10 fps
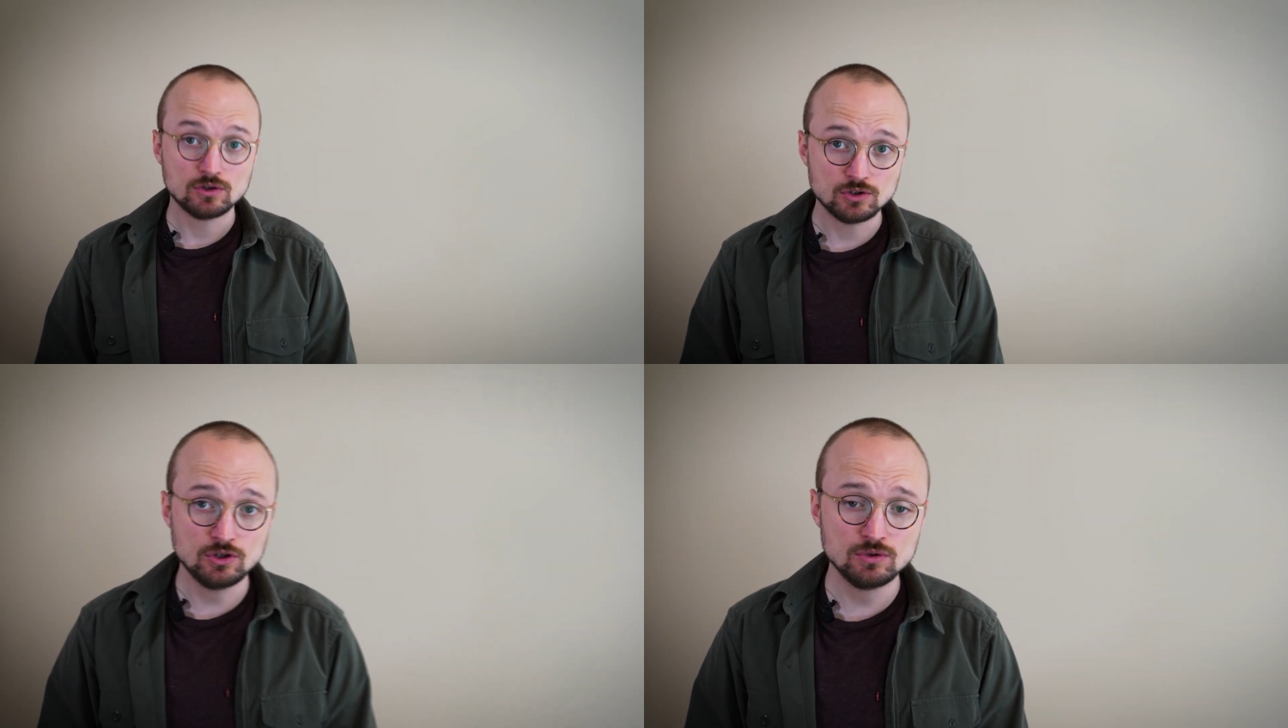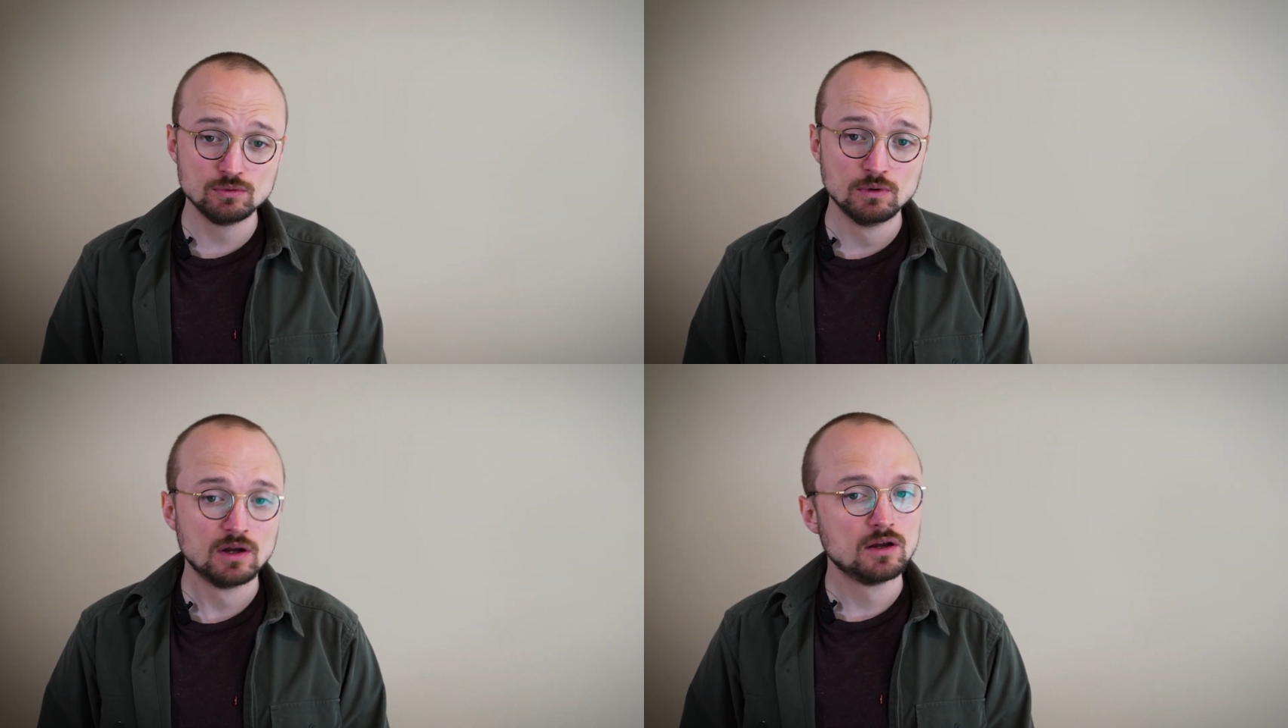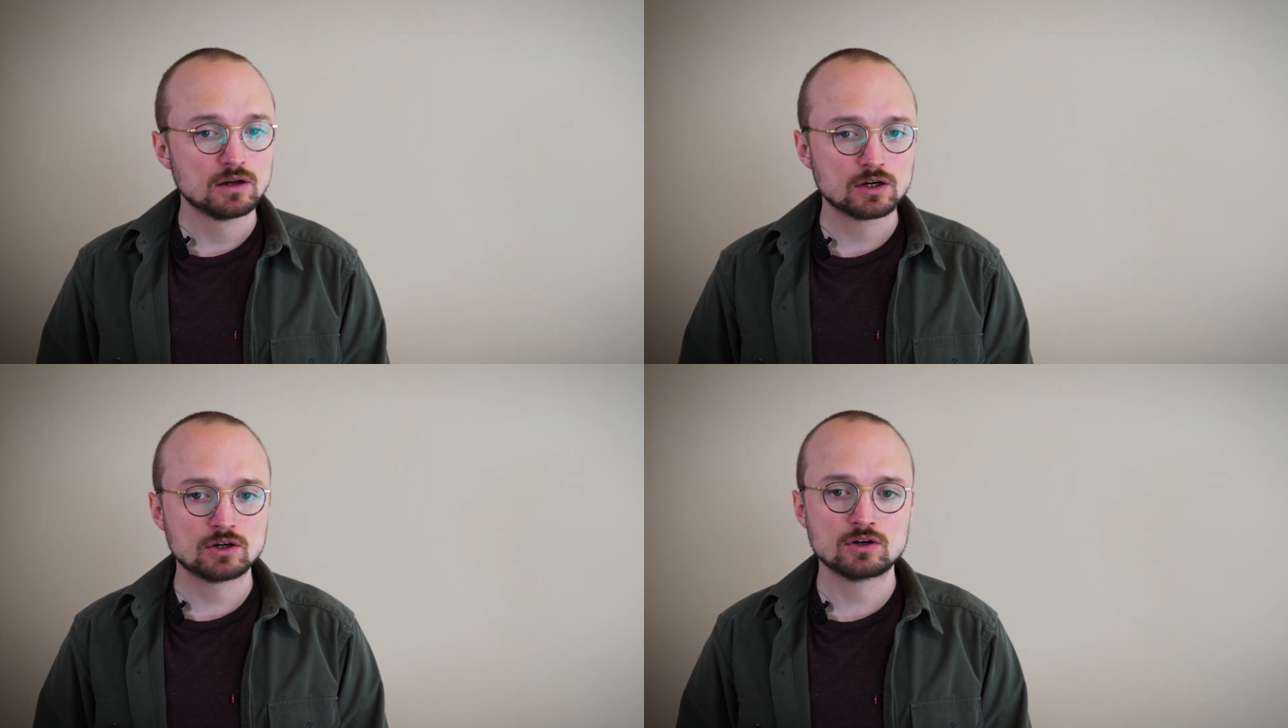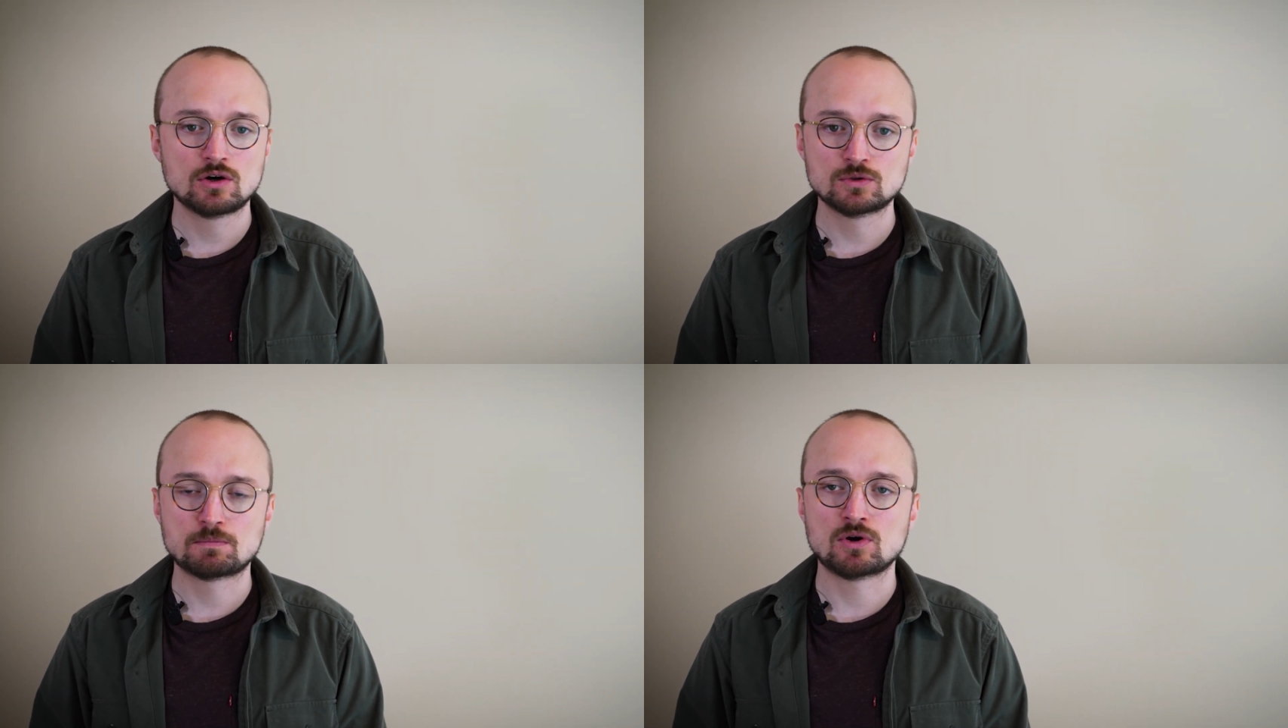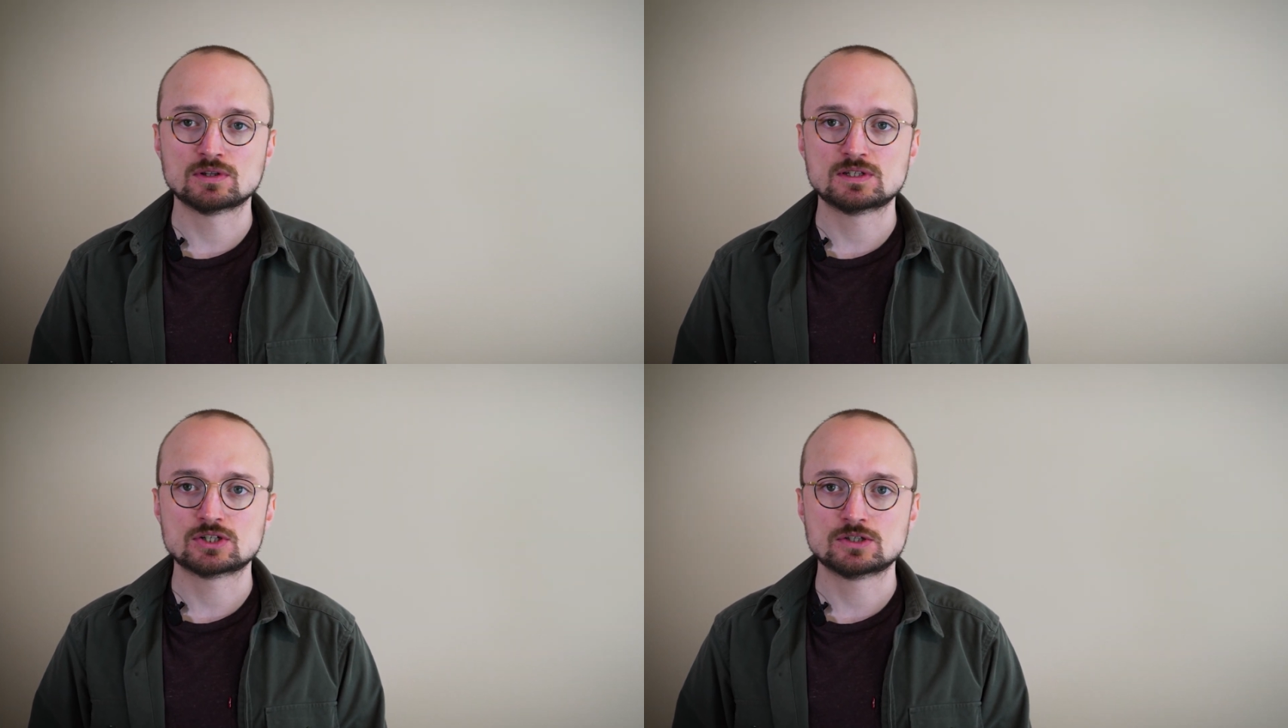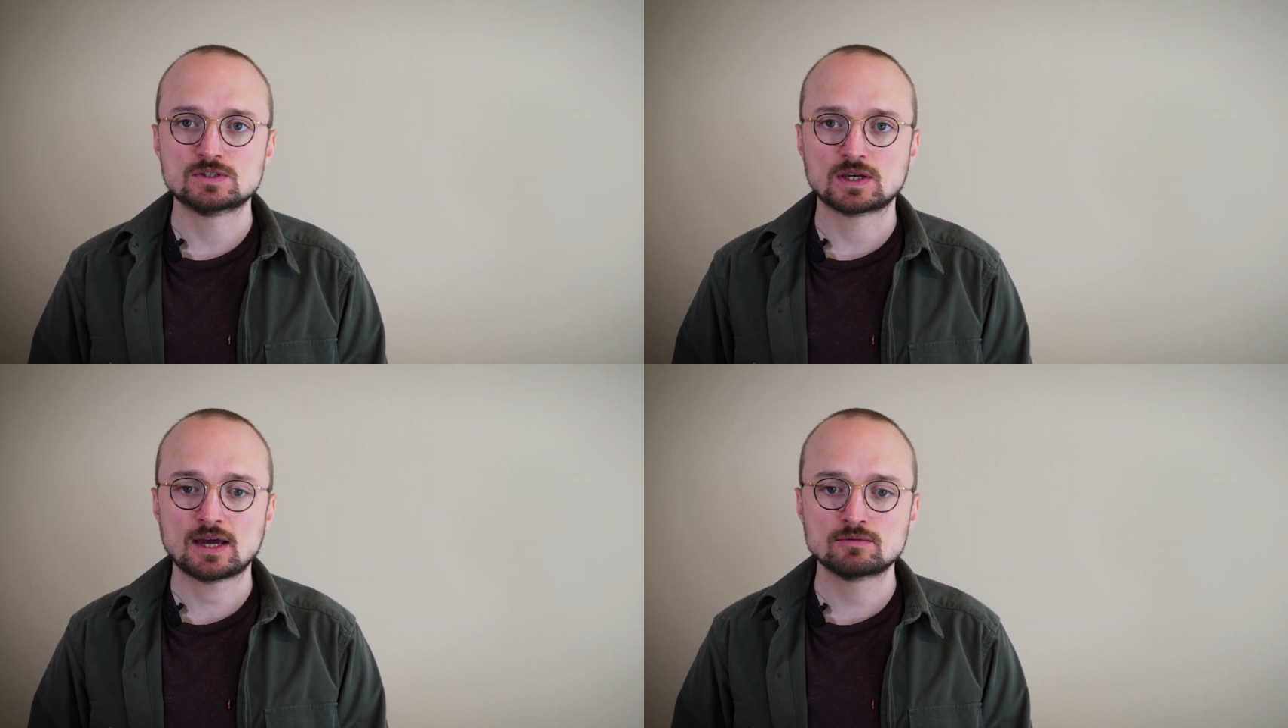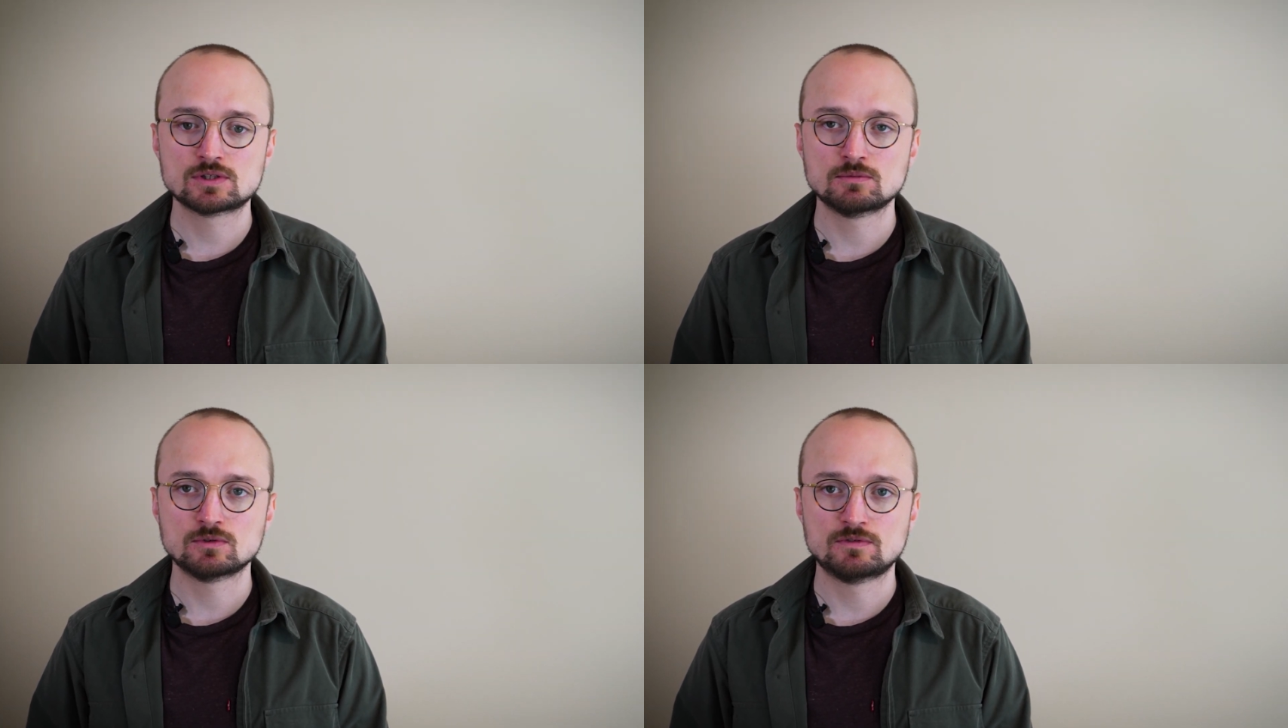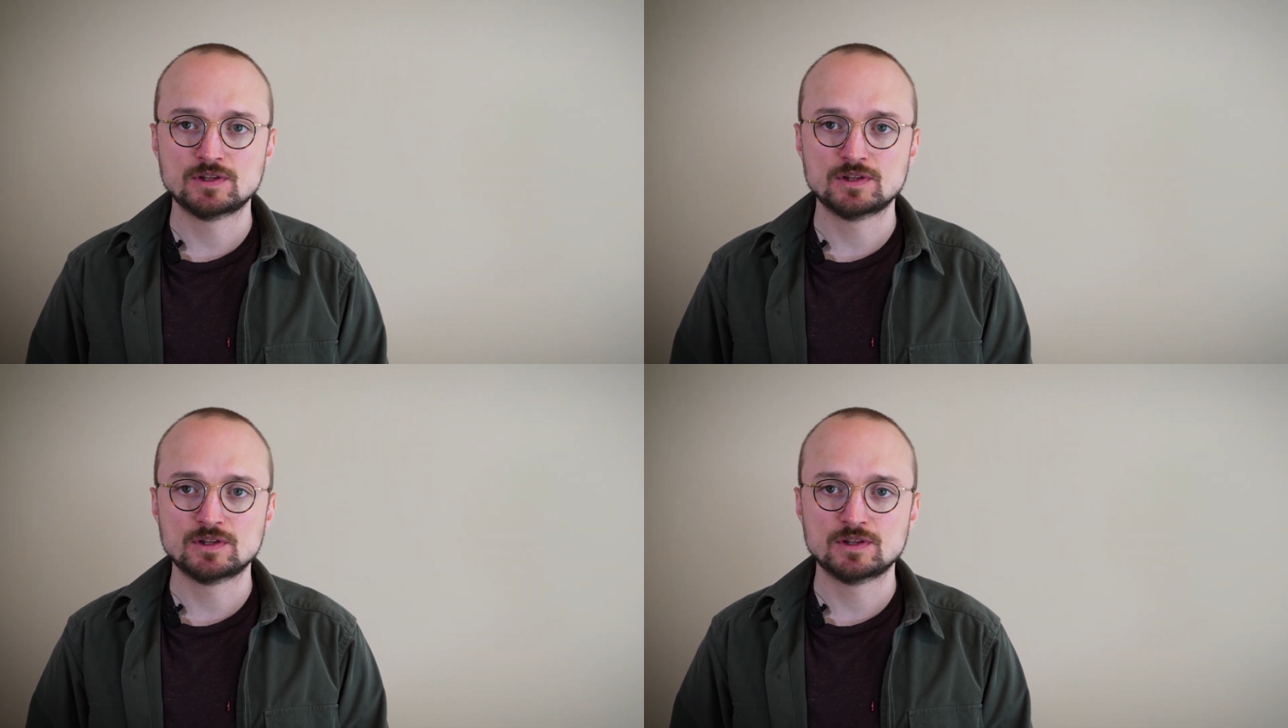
You can hold politicians accountable for